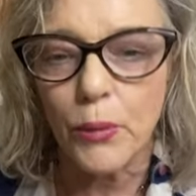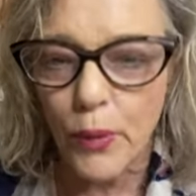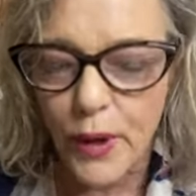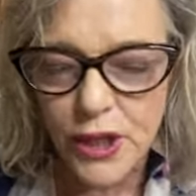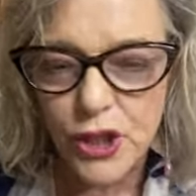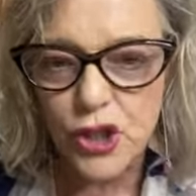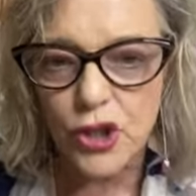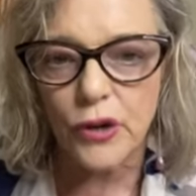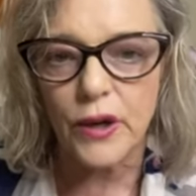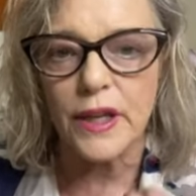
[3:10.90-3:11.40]

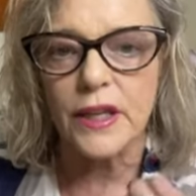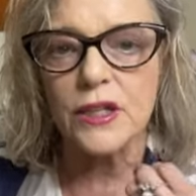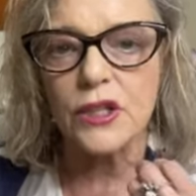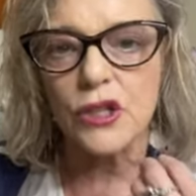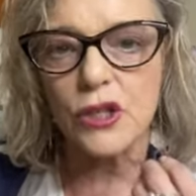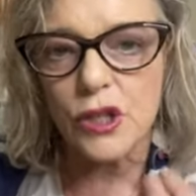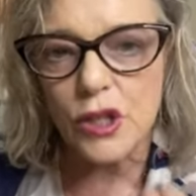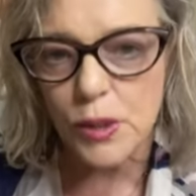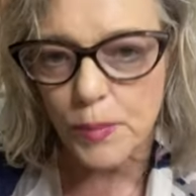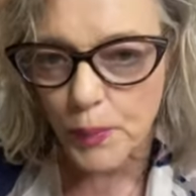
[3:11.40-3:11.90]
winter
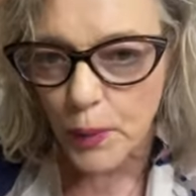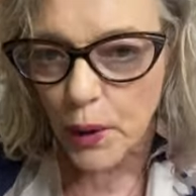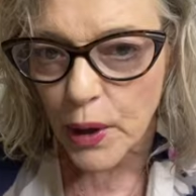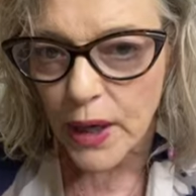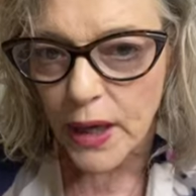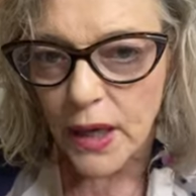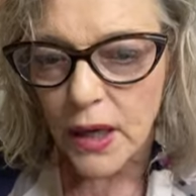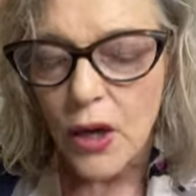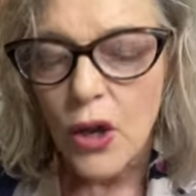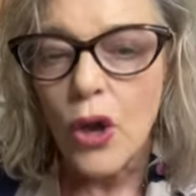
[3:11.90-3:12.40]
into
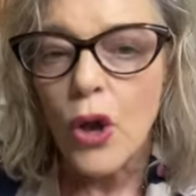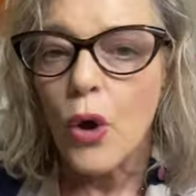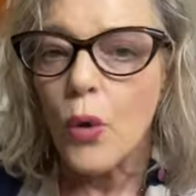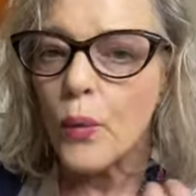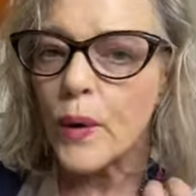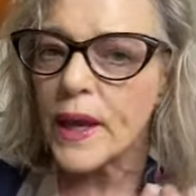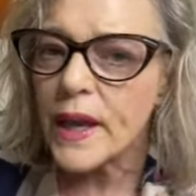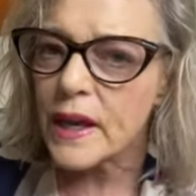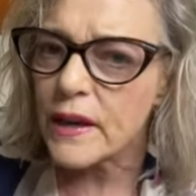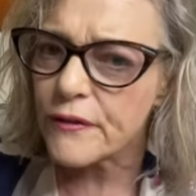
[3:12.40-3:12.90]
spring,
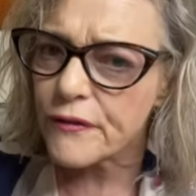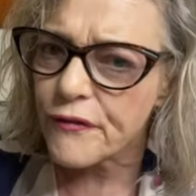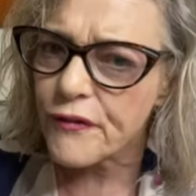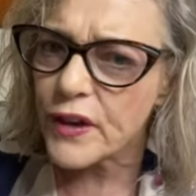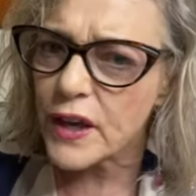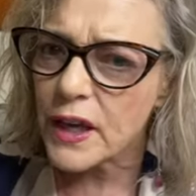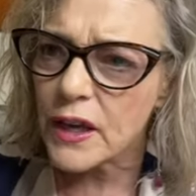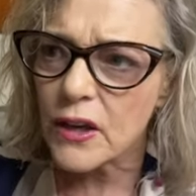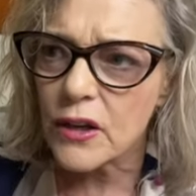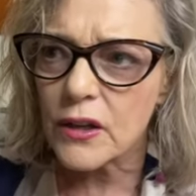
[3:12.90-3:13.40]
we can
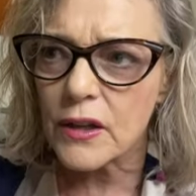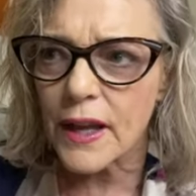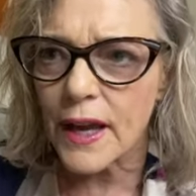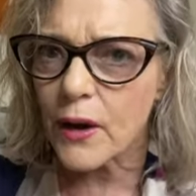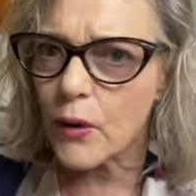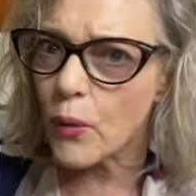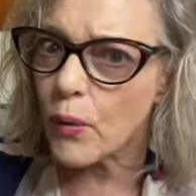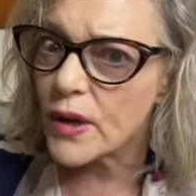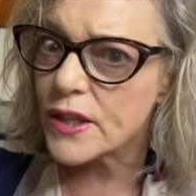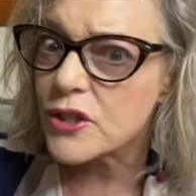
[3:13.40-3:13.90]
feel
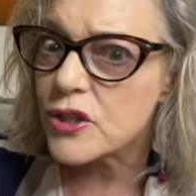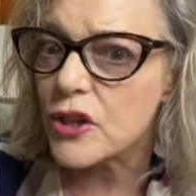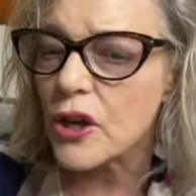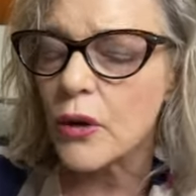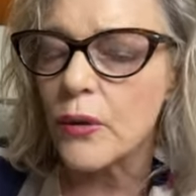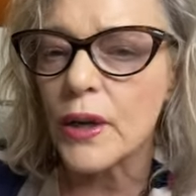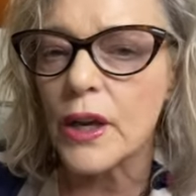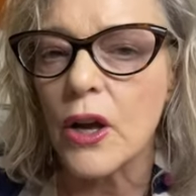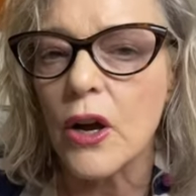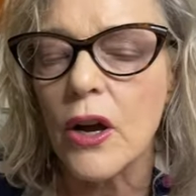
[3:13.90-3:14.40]
like what's
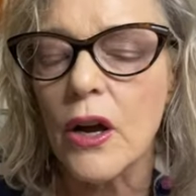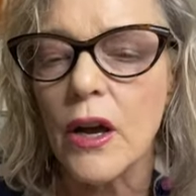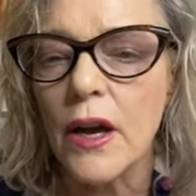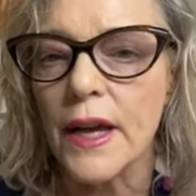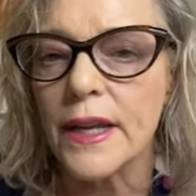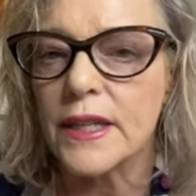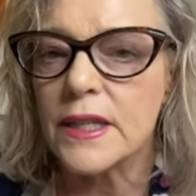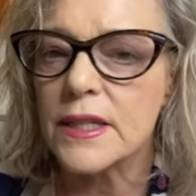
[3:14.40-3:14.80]
going on.